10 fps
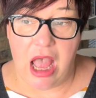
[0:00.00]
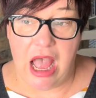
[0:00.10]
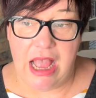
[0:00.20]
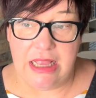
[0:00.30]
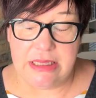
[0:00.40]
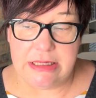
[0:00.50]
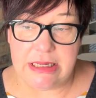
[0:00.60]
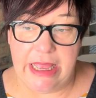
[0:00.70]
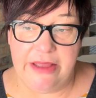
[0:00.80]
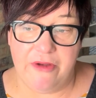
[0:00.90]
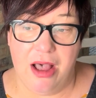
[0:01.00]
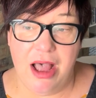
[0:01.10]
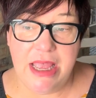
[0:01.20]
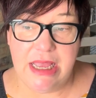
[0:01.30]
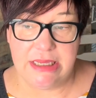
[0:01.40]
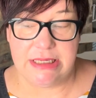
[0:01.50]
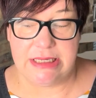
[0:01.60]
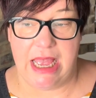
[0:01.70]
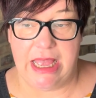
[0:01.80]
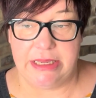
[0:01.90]
And if I had
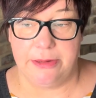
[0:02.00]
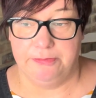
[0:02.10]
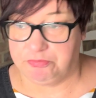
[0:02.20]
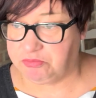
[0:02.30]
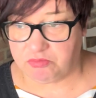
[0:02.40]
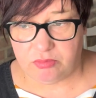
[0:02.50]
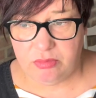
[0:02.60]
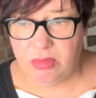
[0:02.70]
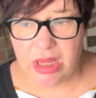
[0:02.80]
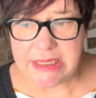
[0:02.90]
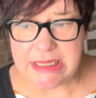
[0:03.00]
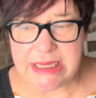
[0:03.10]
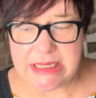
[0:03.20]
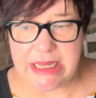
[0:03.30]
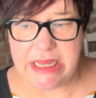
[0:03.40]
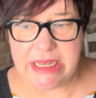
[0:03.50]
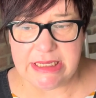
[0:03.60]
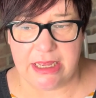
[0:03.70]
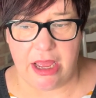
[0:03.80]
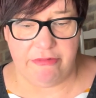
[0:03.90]
said 16
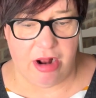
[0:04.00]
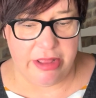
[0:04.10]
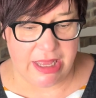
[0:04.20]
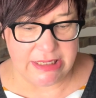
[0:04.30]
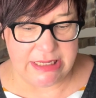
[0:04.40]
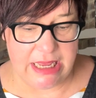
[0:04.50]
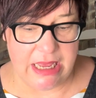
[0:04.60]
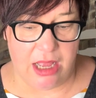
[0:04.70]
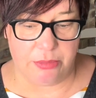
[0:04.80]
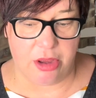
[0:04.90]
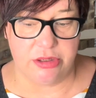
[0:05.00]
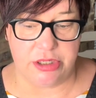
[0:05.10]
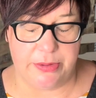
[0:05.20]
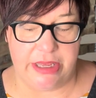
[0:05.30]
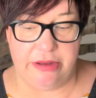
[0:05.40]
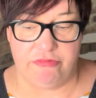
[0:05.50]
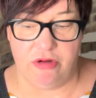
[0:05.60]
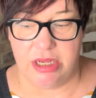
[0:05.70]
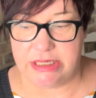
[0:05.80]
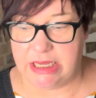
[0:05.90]
years ago, right, that's it, I'm going to be
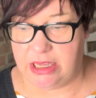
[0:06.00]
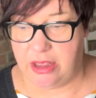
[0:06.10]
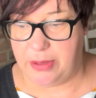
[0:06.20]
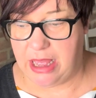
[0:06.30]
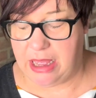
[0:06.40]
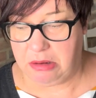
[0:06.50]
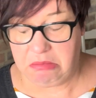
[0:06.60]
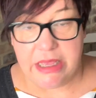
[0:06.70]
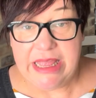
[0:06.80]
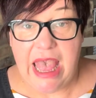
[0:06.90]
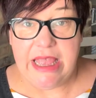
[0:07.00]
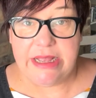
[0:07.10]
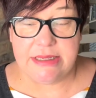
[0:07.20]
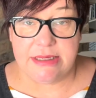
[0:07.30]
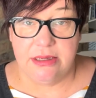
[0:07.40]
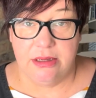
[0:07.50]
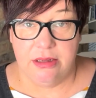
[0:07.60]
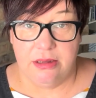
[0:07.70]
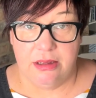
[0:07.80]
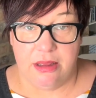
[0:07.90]
writing about cakes
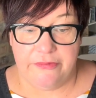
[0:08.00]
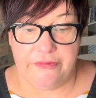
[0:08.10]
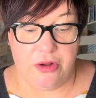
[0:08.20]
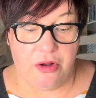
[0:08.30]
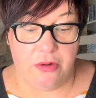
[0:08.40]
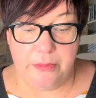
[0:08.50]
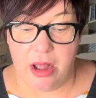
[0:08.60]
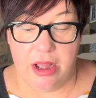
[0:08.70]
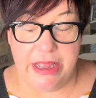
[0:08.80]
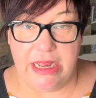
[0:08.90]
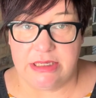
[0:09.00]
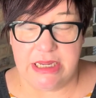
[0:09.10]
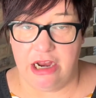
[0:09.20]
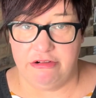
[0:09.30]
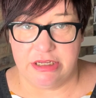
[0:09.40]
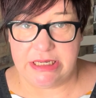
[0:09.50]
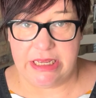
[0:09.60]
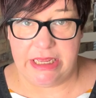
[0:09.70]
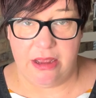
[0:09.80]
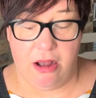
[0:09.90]
for my
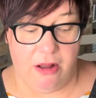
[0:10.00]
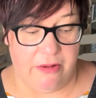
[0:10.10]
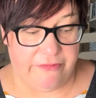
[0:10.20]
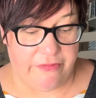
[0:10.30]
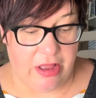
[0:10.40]
entirety of